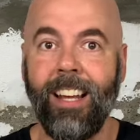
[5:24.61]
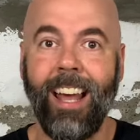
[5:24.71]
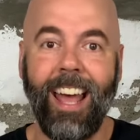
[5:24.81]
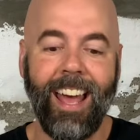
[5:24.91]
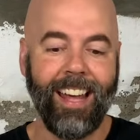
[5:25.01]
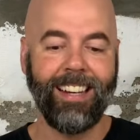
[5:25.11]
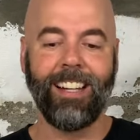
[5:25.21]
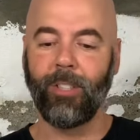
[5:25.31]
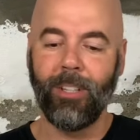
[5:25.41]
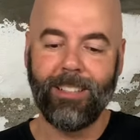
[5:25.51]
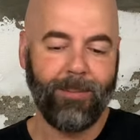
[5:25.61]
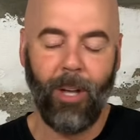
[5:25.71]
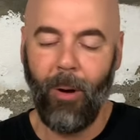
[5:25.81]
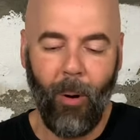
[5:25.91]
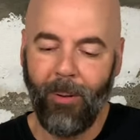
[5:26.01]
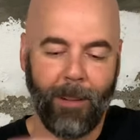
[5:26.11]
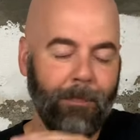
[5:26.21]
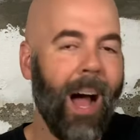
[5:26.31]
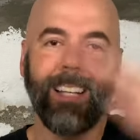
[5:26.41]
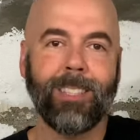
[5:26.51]
And it's only the only
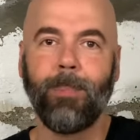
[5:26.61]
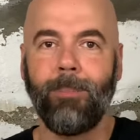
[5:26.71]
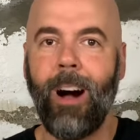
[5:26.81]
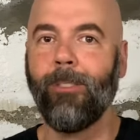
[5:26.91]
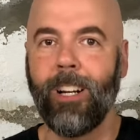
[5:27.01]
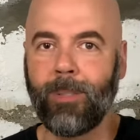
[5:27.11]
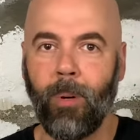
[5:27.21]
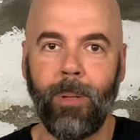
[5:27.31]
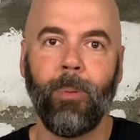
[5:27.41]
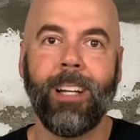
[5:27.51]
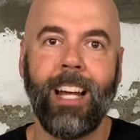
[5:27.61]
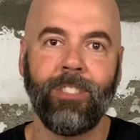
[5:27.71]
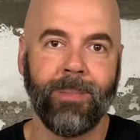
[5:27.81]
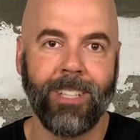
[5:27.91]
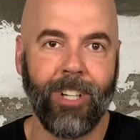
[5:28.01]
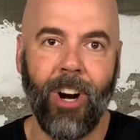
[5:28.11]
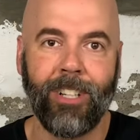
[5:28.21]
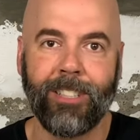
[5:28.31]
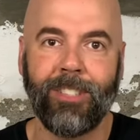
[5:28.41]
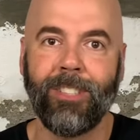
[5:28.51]
possible Mount Rushmore people would add Jimmy
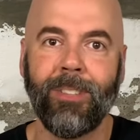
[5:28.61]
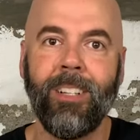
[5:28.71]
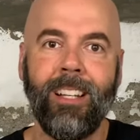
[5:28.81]
Carter to.